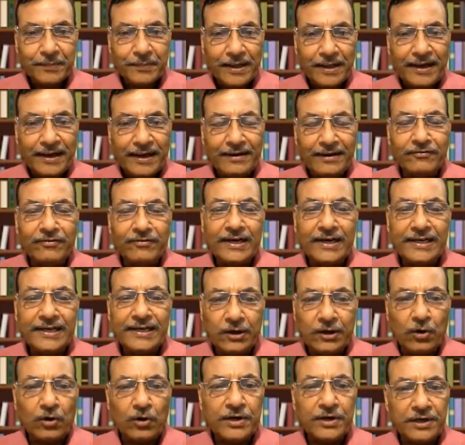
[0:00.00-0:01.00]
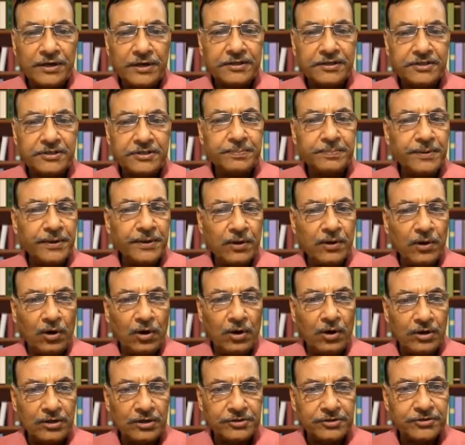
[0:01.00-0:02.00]
And why it occurs?
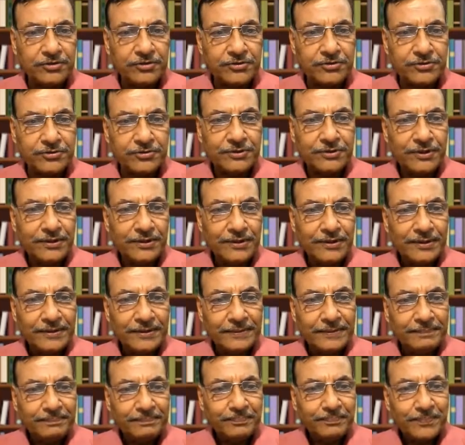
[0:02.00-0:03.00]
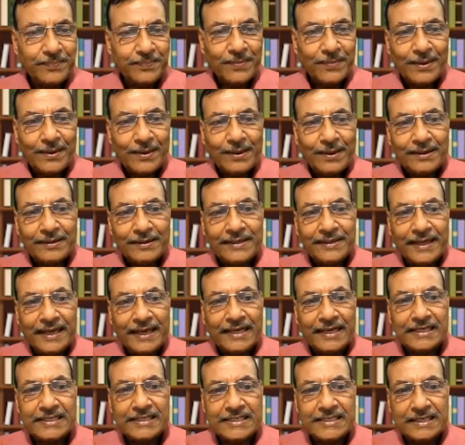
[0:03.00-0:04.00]
Because the
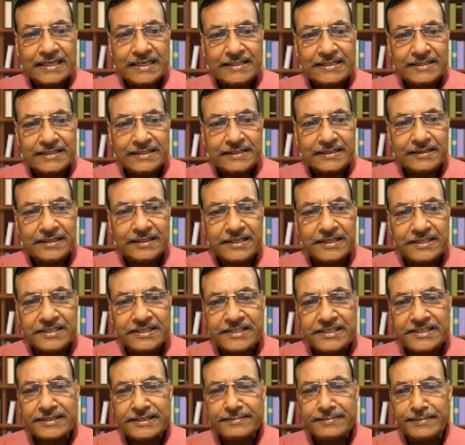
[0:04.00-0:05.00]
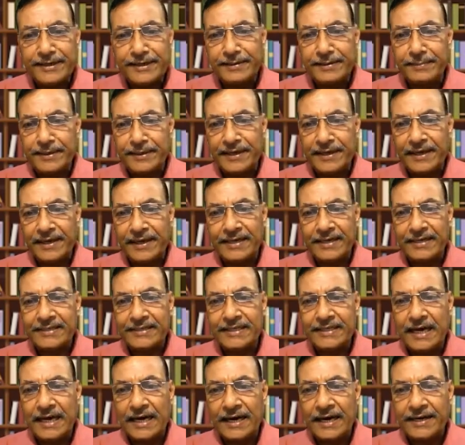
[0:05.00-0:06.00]
extensor digiti minimi is
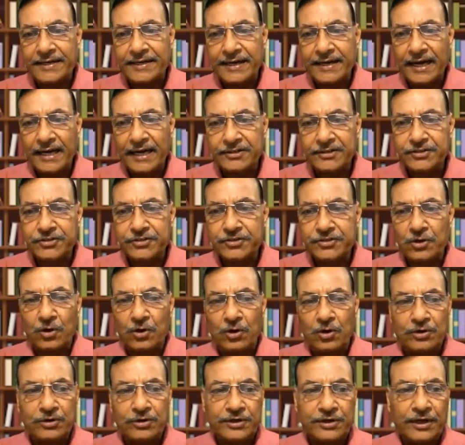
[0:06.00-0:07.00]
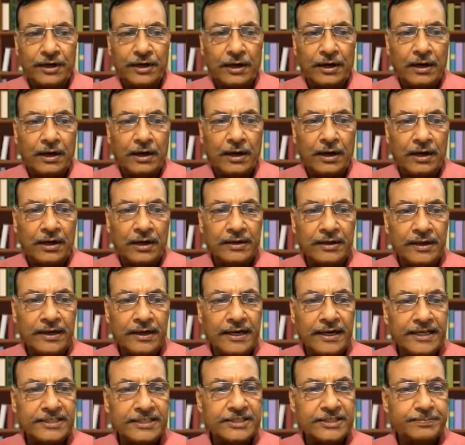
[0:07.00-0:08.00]
attached on the ulnar
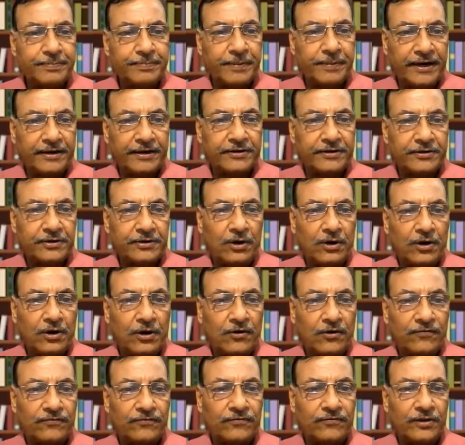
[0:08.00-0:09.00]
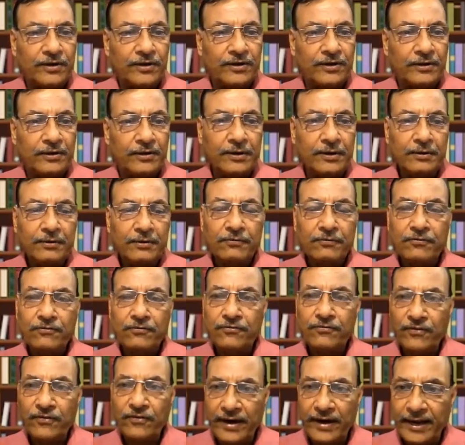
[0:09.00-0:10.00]
aspect of the
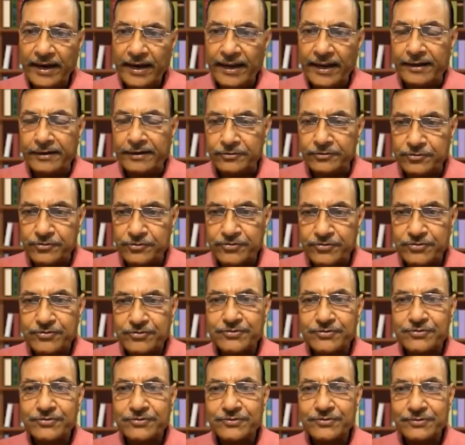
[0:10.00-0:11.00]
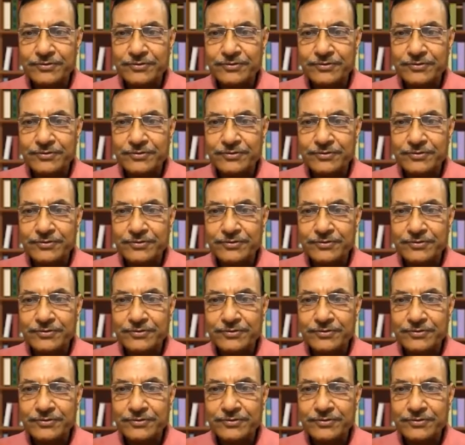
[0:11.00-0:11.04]
phalanx.